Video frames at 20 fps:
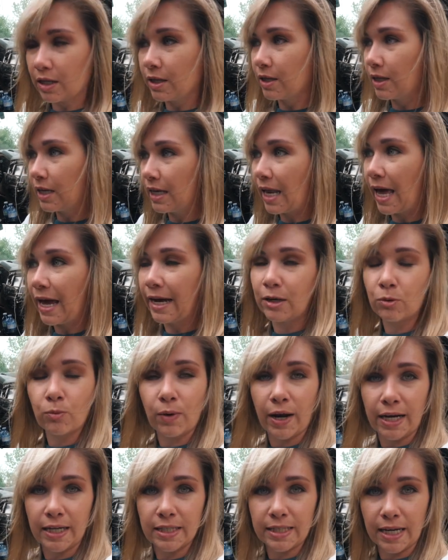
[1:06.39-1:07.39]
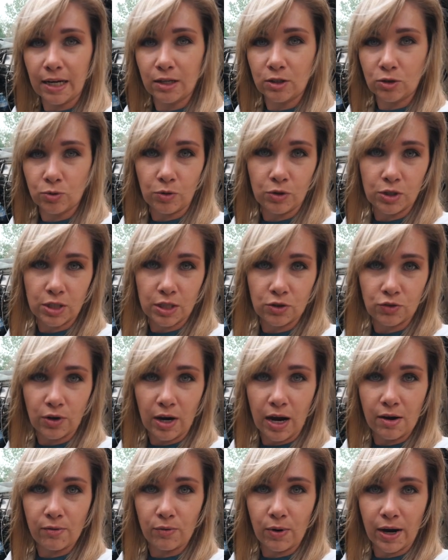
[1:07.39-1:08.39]
the laneway down towards the
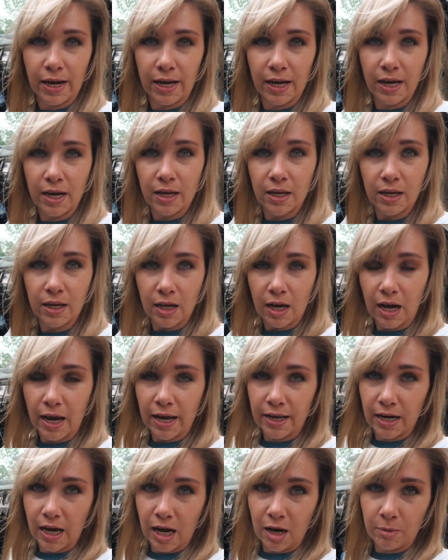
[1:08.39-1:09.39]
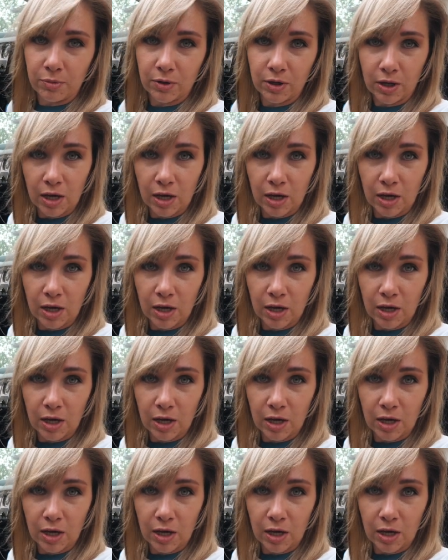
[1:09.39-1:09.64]
driveway and up,